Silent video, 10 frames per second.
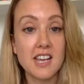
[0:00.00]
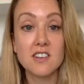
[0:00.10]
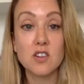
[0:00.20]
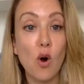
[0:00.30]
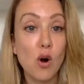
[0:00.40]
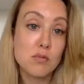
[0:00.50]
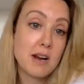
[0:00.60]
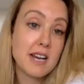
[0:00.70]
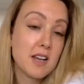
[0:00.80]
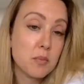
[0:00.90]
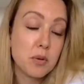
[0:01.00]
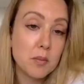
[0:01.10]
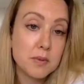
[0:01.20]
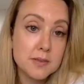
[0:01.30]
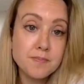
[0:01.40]
It's already a
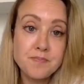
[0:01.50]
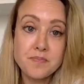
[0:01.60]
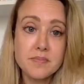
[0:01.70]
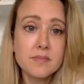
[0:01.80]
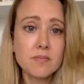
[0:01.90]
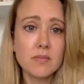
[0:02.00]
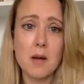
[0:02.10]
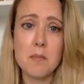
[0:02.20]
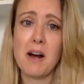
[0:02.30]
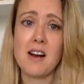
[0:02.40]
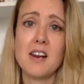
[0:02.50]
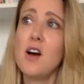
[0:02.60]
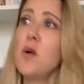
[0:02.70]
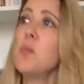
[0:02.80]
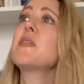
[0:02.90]
problem. But
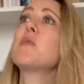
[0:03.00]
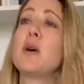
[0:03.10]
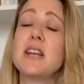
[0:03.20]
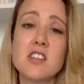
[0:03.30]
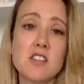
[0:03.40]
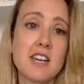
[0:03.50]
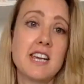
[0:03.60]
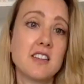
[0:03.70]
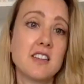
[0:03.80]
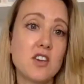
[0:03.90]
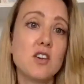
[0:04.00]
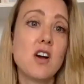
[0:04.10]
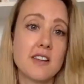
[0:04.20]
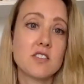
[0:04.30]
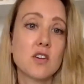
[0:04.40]
with winter here, like you
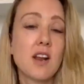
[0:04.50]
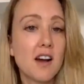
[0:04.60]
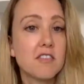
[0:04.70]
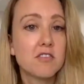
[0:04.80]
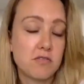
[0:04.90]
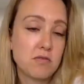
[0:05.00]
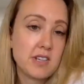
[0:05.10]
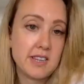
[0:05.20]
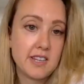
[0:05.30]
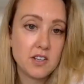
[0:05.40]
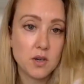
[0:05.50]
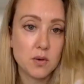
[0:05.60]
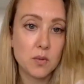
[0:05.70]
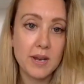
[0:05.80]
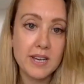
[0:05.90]
guys don't have, you know,
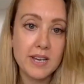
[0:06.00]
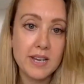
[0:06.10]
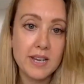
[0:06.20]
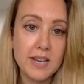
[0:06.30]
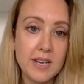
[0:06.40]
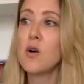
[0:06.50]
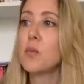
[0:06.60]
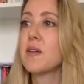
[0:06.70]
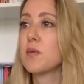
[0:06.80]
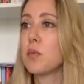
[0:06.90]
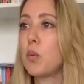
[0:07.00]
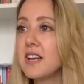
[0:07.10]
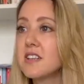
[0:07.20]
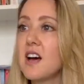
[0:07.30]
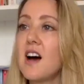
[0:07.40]
winter, but with
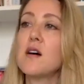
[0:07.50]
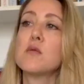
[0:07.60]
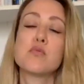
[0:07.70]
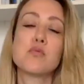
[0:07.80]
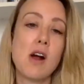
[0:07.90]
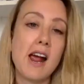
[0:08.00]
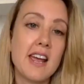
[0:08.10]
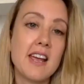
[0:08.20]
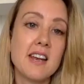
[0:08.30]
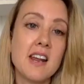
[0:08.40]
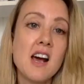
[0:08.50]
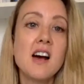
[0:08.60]
winter, rain,